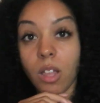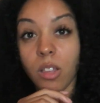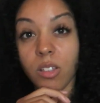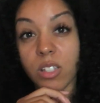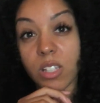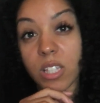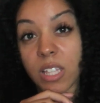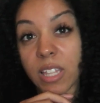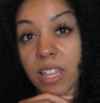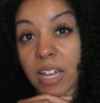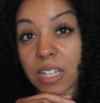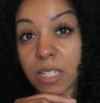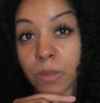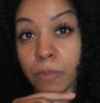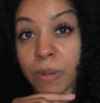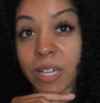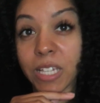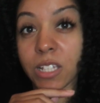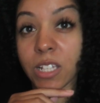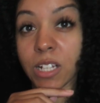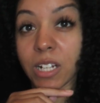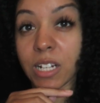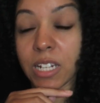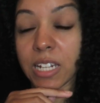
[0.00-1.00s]
So that's
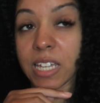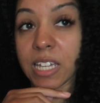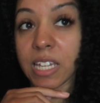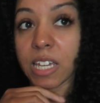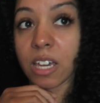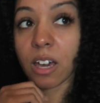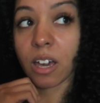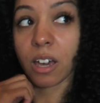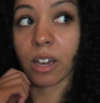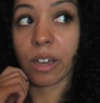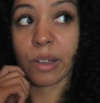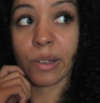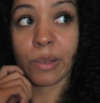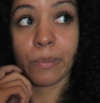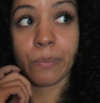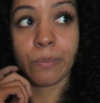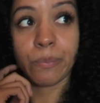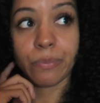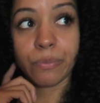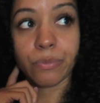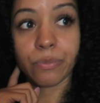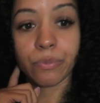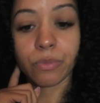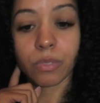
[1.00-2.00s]
basically
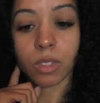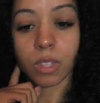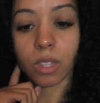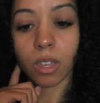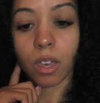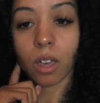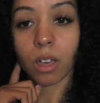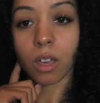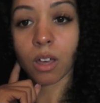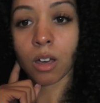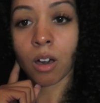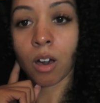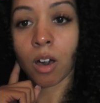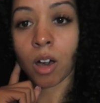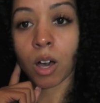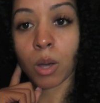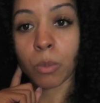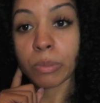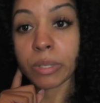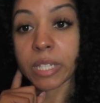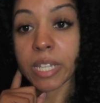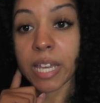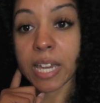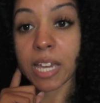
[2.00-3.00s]
an
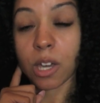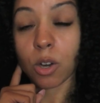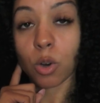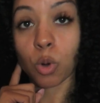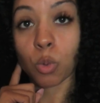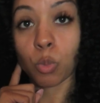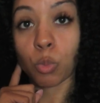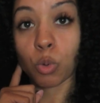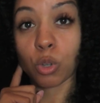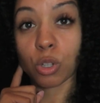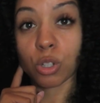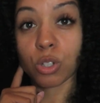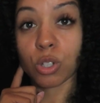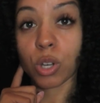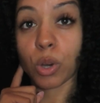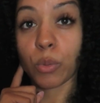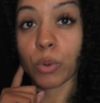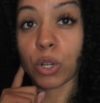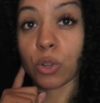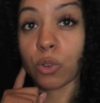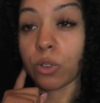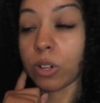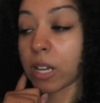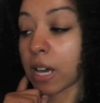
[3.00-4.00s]
update on what's
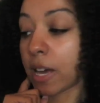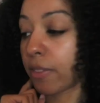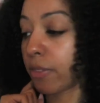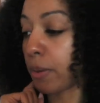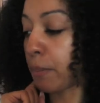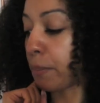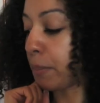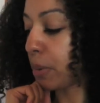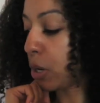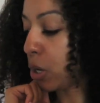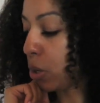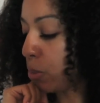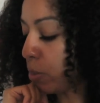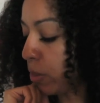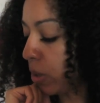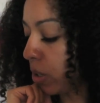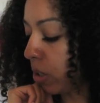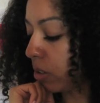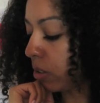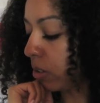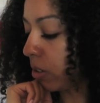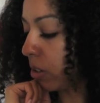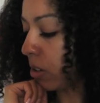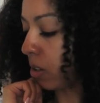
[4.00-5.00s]
going on at the
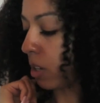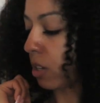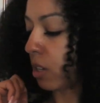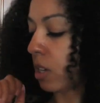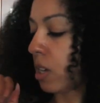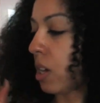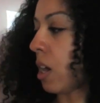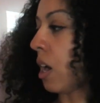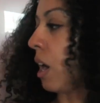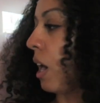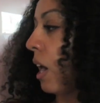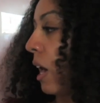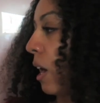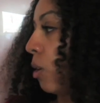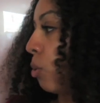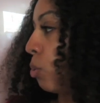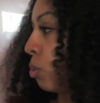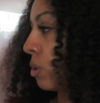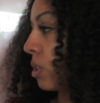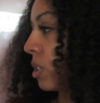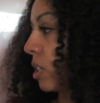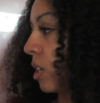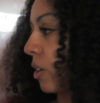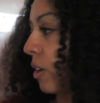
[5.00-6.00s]
moment. I
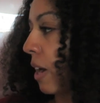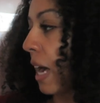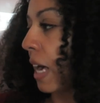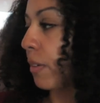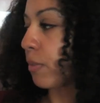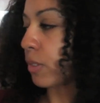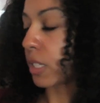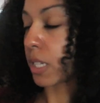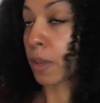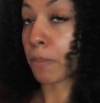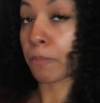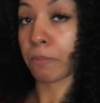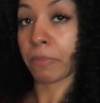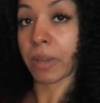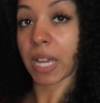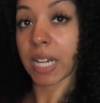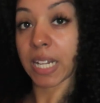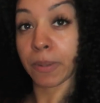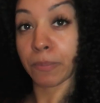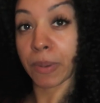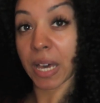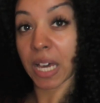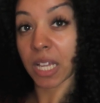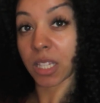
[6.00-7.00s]
also have some belly
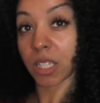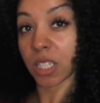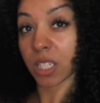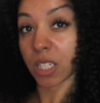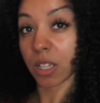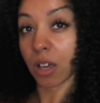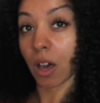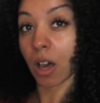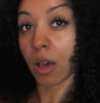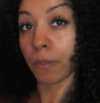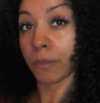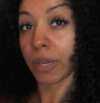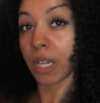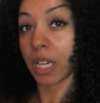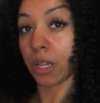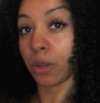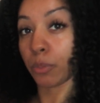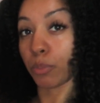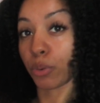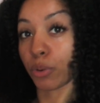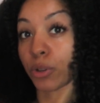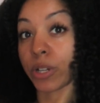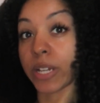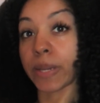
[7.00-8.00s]
bands coming
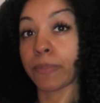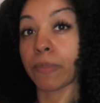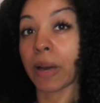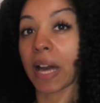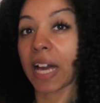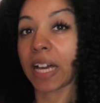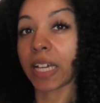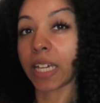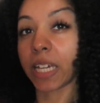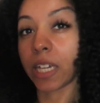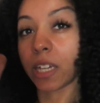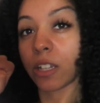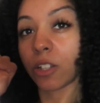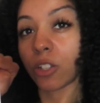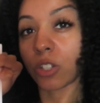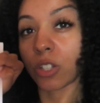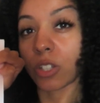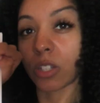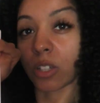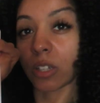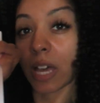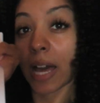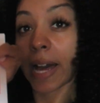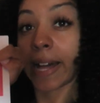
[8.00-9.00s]
pre-packaged,
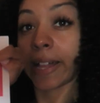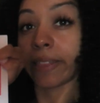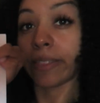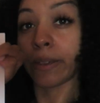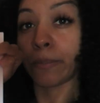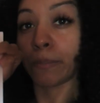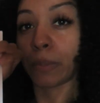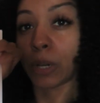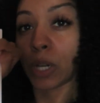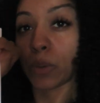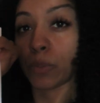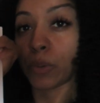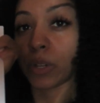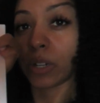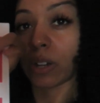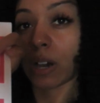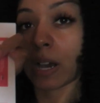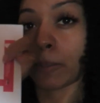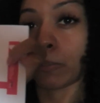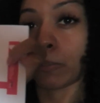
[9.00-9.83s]
so at the moment I